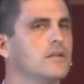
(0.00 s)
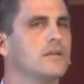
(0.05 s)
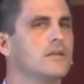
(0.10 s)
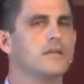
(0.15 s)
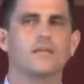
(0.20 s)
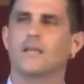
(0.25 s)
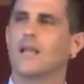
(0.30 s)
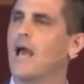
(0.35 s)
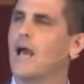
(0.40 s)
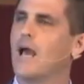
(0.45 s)

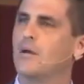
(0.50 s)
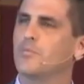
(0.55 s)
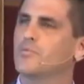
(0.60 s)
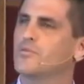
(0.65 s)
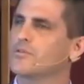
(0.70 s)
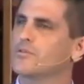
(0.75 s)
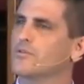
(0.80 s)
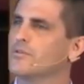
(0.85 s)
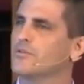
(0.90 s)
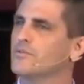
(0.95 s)
and
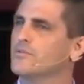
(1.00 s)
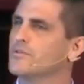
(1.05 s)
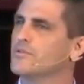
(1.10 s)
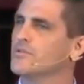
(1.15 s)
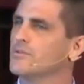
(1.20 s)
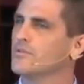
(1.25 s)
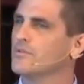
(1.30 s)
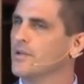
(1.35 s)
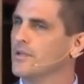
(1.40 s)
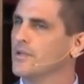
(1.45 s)
absolute
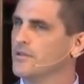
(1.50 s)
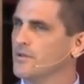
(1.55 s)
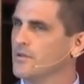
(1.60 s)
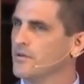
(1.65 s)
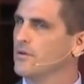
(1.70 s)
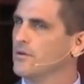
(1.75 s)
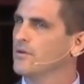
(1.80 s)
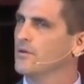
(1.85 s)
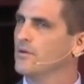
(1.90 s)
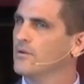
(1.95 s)

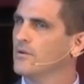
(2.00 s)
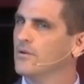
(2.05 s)
surrender.